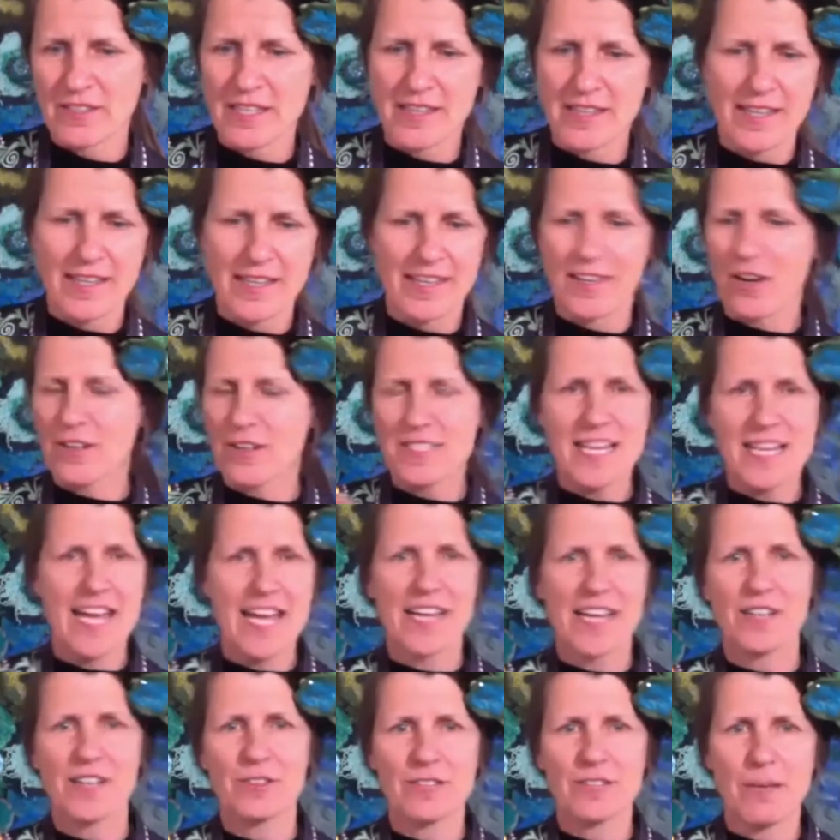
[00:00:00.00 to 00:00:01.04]
They get all
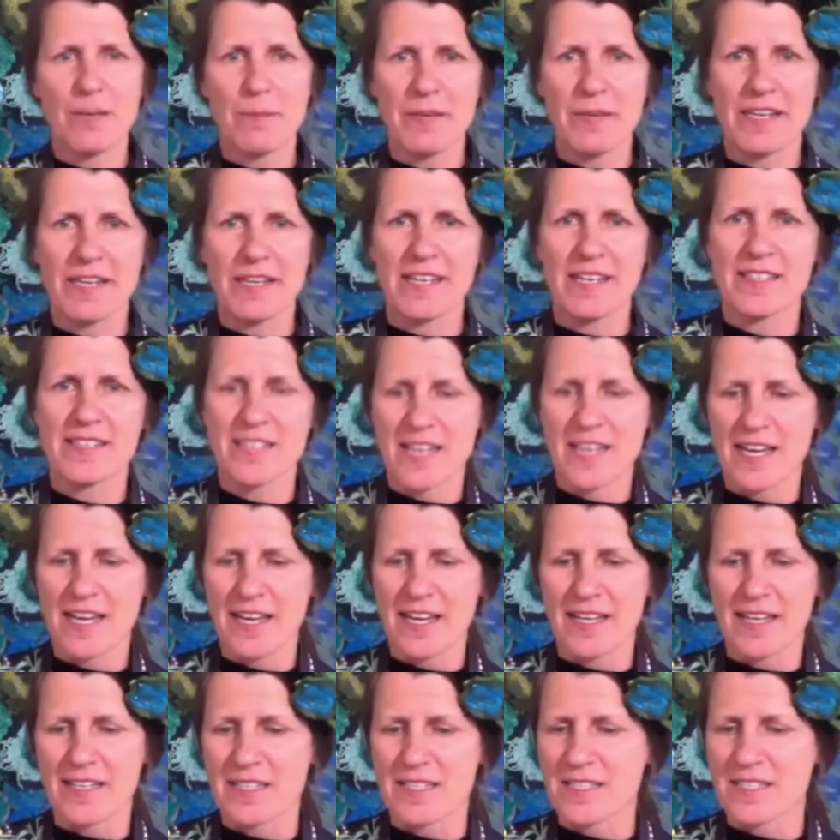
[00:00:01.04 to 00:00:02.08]
tangled up in it,
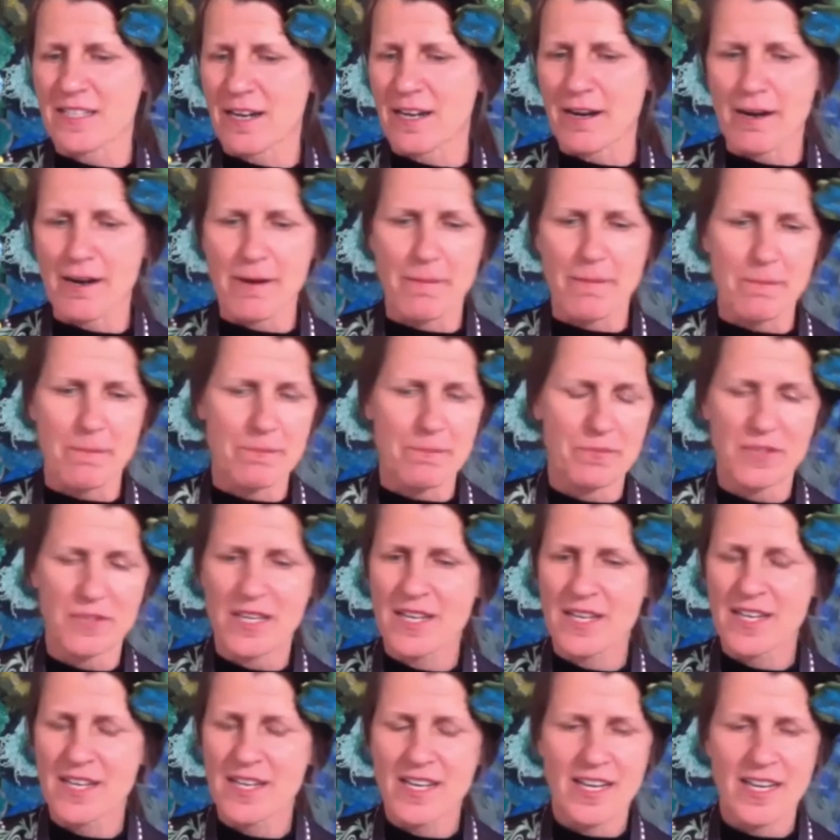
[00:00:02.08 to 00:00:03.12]
and
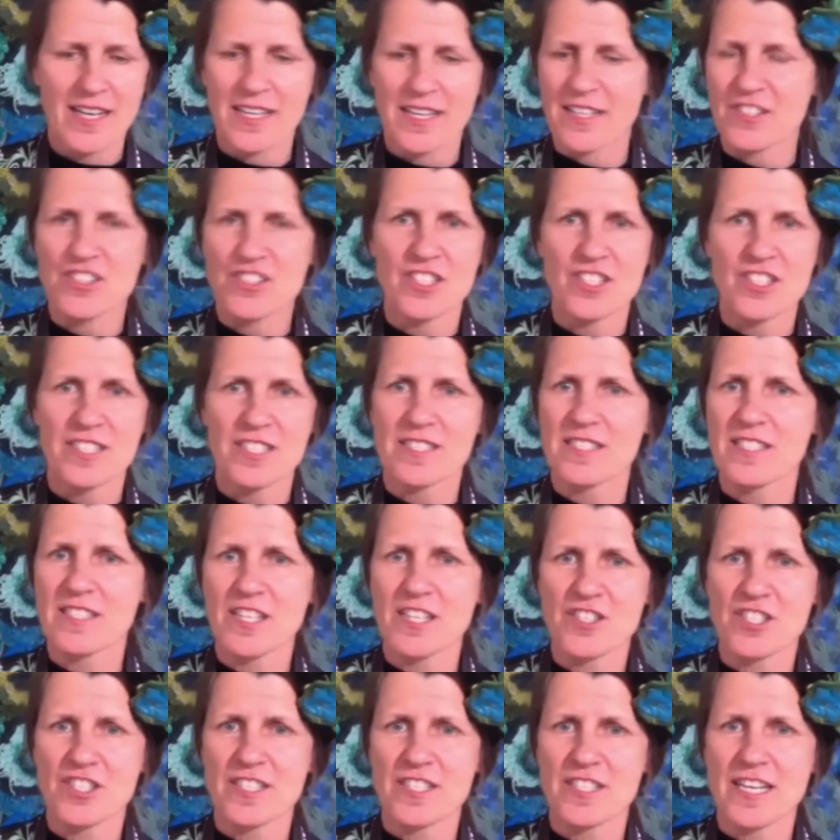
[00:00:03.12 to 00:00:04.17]
it's just
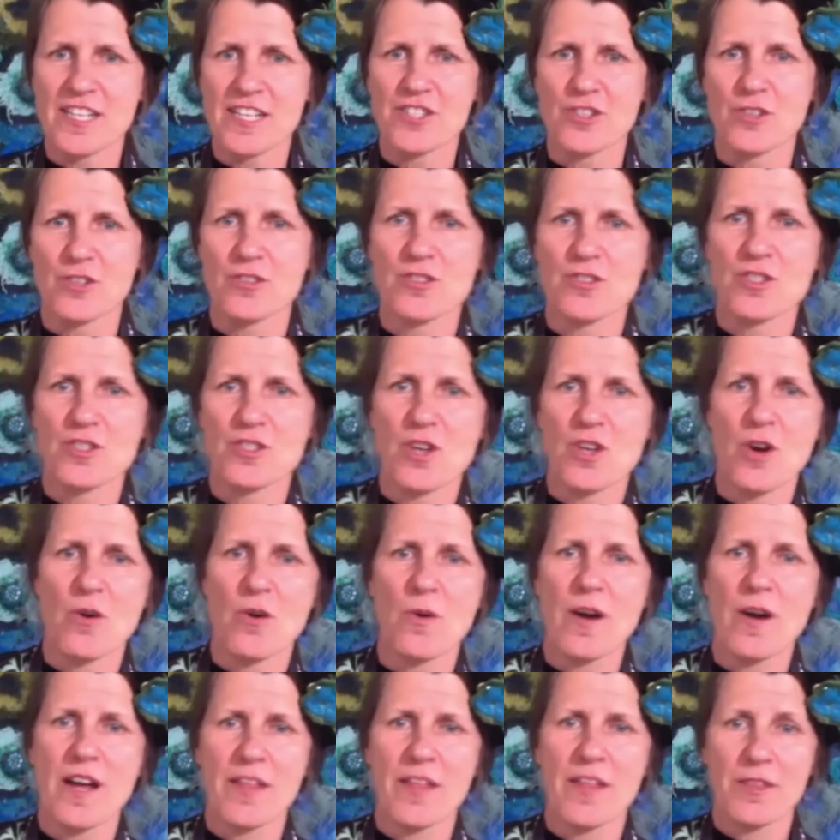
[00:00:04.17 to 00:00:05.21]
such a danger. So
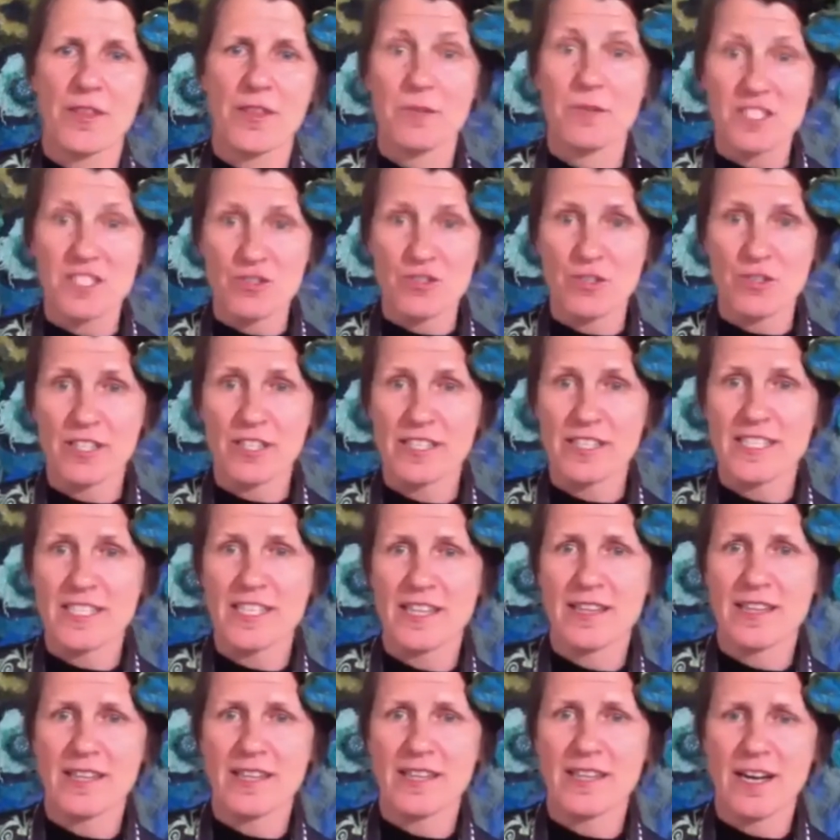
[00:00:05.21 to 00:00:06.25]
they're
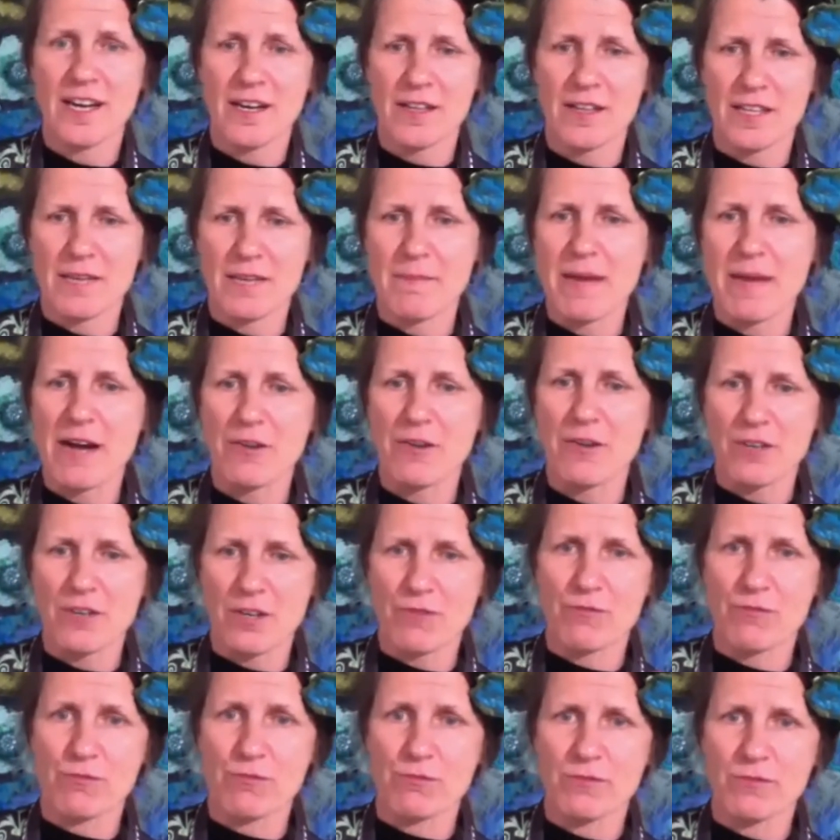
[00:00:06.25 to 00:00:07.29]
restricting the amount of
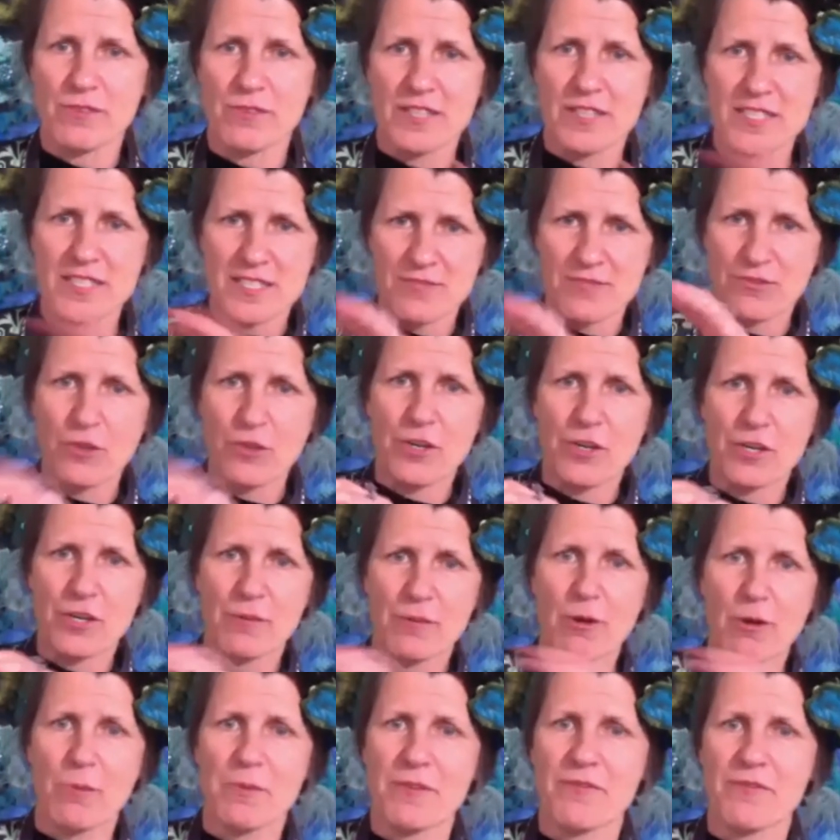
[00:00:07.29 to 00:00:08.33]
this floating
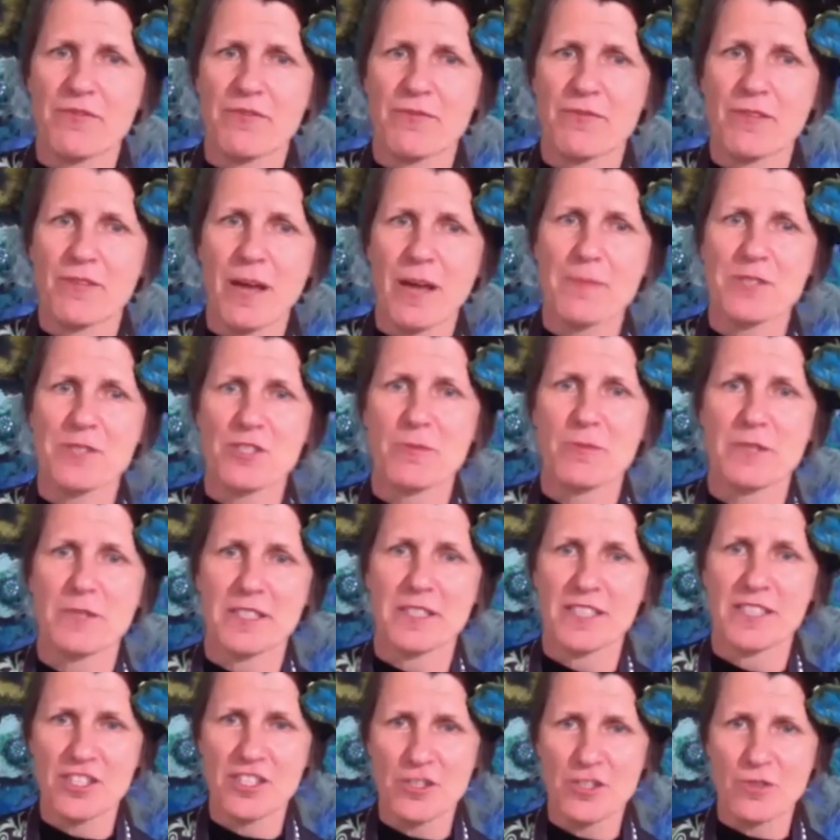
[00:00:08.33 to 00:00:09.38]
rope that
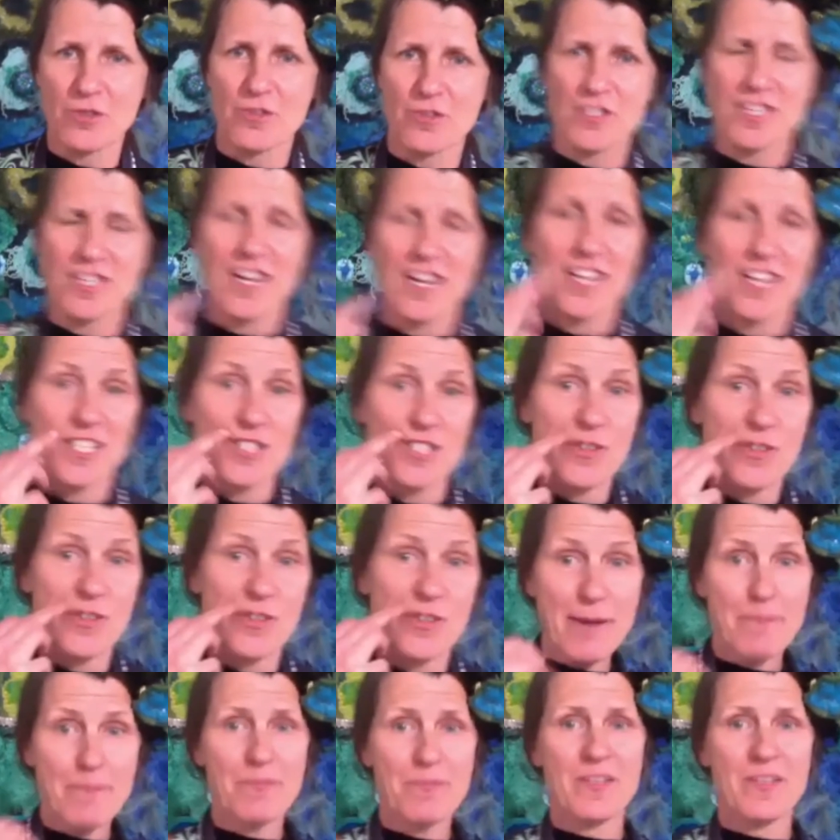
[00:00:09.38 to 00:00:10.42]
lobstermen can use. So I'm